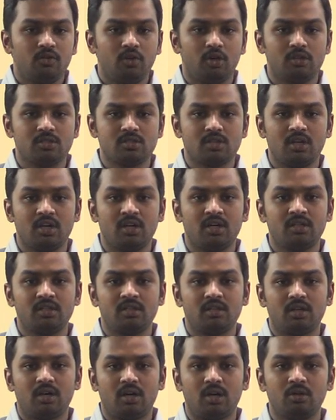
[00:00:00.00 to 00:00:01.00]
We also
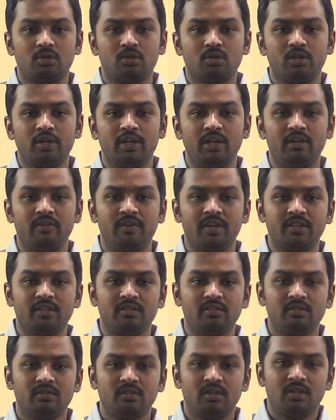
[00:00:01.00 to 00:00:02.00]
learned how to deal
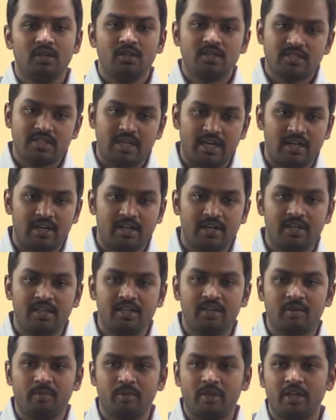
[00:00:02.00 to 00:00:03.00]
with
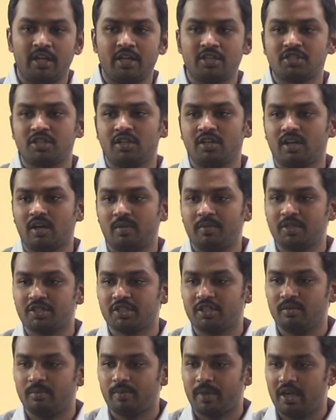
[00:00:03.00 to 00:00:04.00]
salary, remuneration,
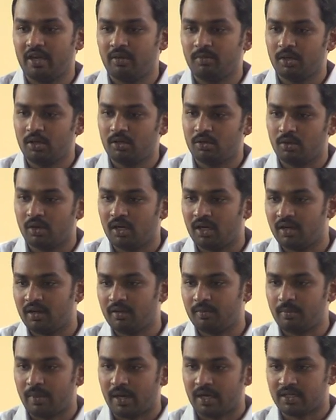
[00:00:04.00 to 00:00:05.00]
commission payable to
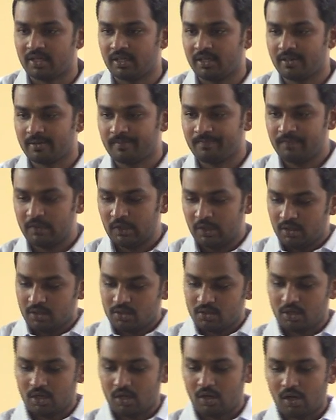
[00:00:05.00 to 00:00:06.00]
a partner.
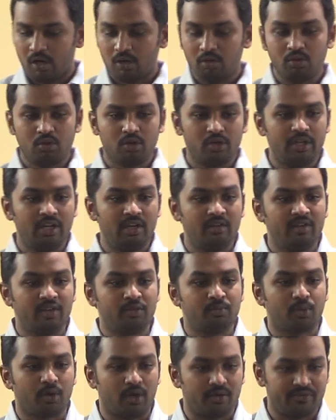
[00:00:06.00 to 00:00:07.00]
So now how to deal
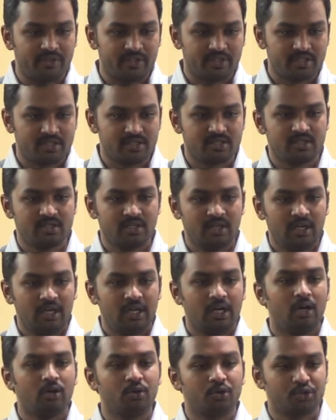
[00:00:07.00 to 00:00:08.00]
with profits,
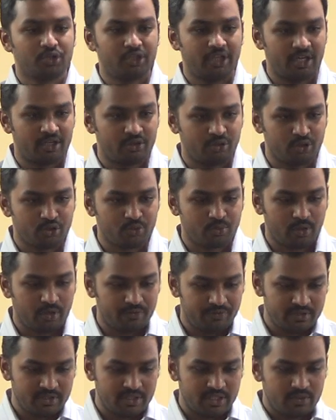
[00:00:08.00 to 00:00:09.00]
how to share those
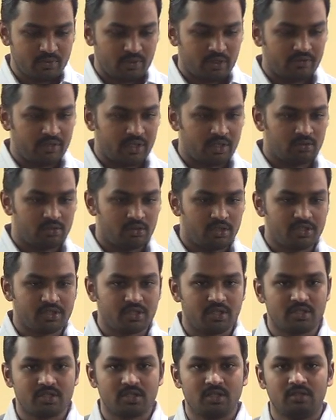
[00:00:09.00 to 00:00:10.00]
profits, that is what we are going to
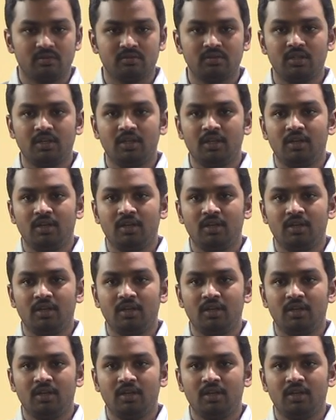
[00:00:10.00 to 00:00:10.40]
discuss now.